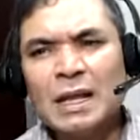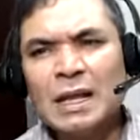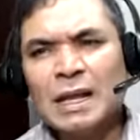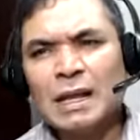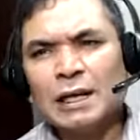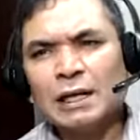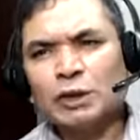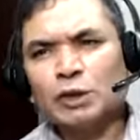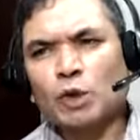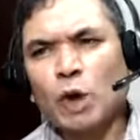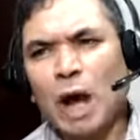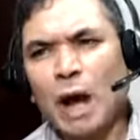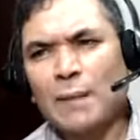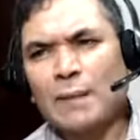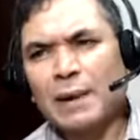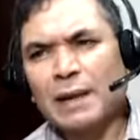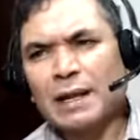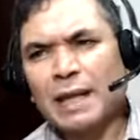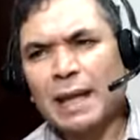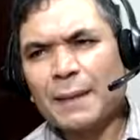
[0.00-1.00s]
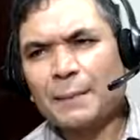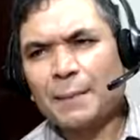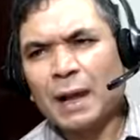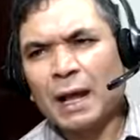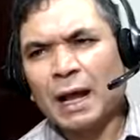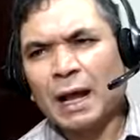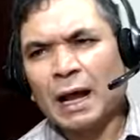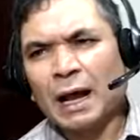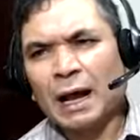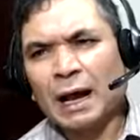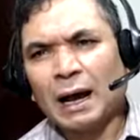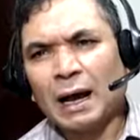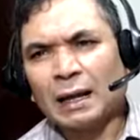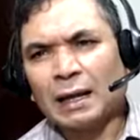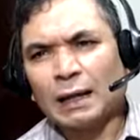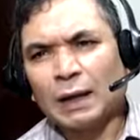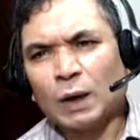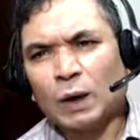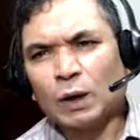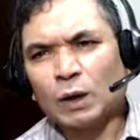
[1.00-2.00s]
So I will keep,
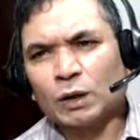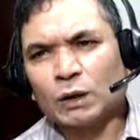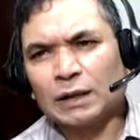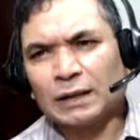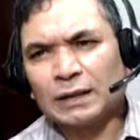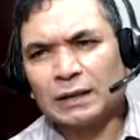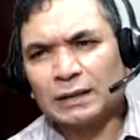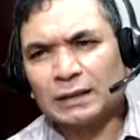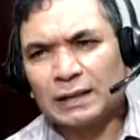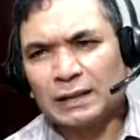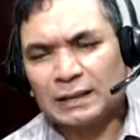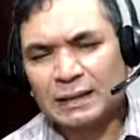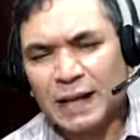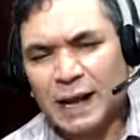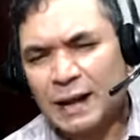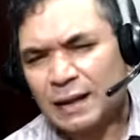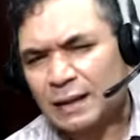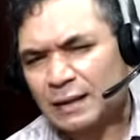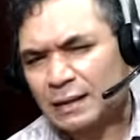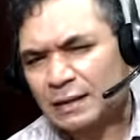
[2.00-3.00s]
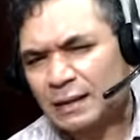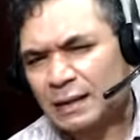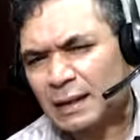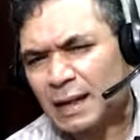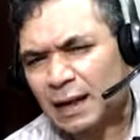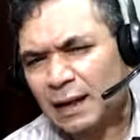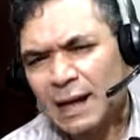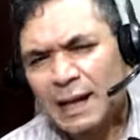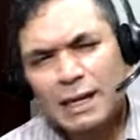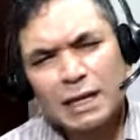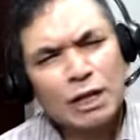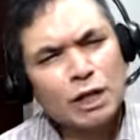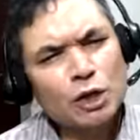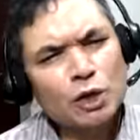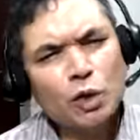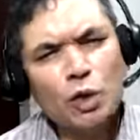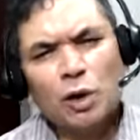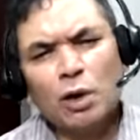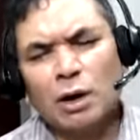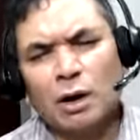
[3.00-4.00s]
that another thing, like in
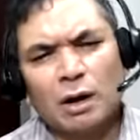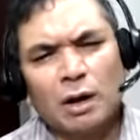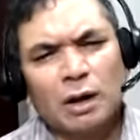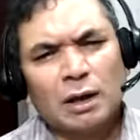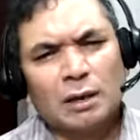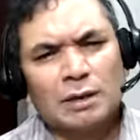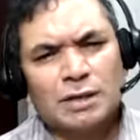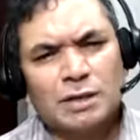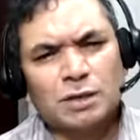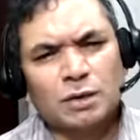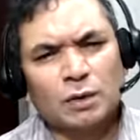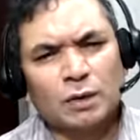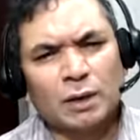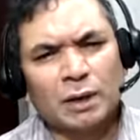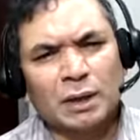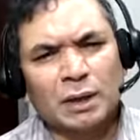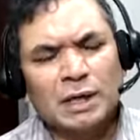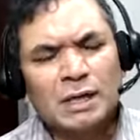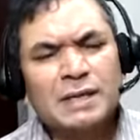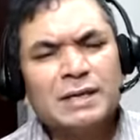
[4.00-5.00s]
your story,